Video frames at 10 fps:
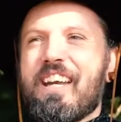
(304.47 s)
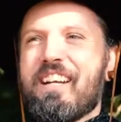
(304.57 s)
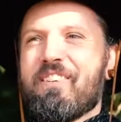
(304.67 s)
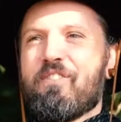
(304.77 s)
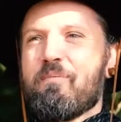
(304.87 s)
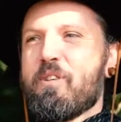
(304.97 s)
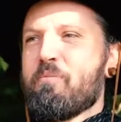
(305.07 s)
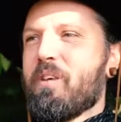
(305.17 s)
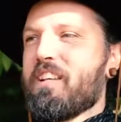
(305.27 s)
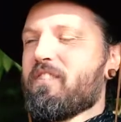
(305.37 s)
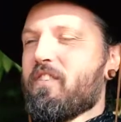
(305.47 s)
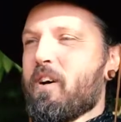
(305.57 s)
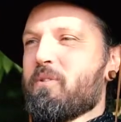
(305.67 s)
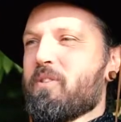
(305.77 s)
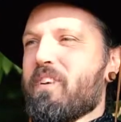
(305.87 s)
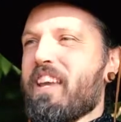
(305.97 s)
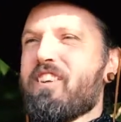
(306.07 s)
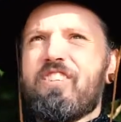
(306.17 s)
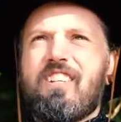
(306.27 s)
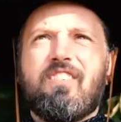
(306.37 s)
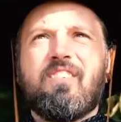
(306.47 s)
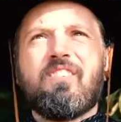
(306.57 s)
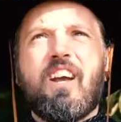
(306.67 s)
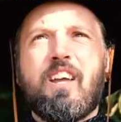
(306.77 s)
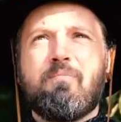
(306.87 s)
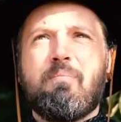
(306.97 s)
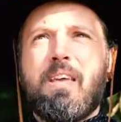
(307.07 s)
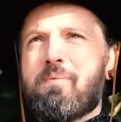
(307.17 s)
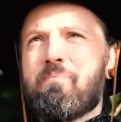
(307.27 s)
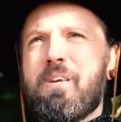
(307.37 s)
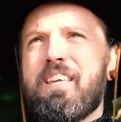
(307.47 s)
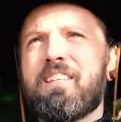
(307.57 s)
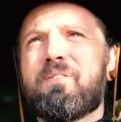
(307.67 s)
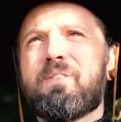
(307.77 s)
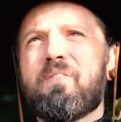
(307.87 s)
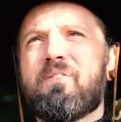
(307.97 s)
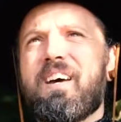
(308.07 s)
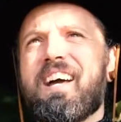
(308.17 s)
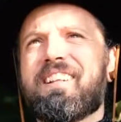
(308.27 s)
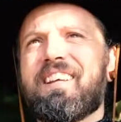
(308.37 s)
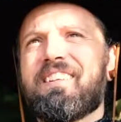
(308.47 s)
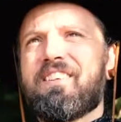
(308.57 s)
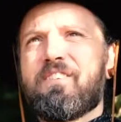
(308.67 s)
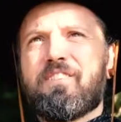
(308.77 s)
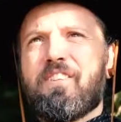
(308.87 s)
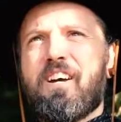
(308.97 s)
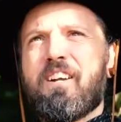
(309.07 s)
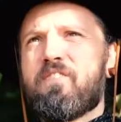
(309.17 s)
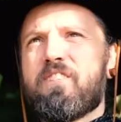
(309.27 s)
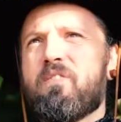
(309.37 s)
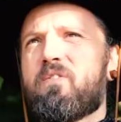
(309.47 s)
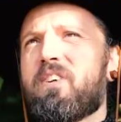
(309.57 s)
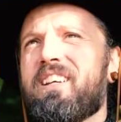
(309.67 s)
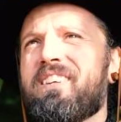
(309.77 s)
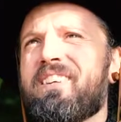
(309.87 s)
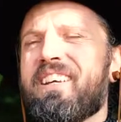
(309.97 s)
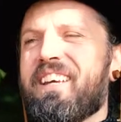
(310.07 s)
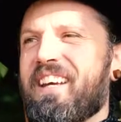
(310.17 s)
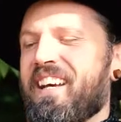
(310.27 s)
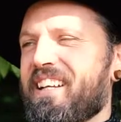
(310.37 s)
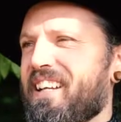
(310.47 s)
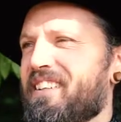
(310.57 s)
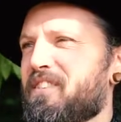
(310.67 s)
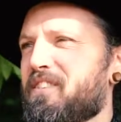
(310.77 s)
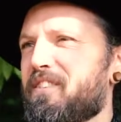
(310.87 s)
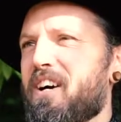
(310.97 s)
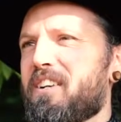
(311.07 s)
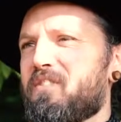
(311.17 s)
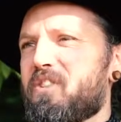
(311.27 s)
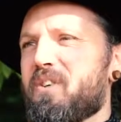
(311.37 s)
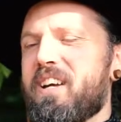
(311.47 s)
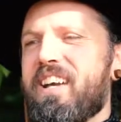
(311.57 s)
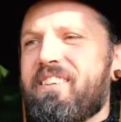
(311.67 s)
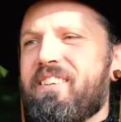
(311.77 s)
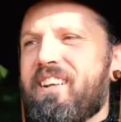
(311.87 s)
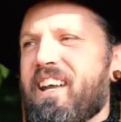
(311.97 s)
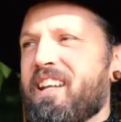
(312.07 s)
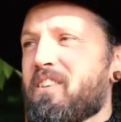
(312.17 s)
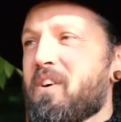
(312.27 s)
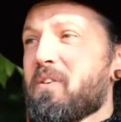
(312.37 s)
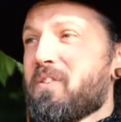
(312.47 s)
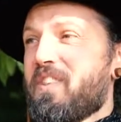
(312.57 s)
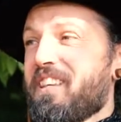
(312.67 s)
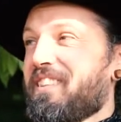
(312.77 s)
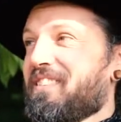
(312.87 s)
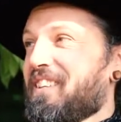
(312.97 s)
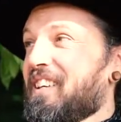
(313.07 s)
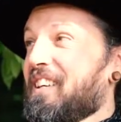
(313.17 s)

at it from this place of observation and try and make peace with the fact that there's a lot of suffering and that there's a lot of joy, and those things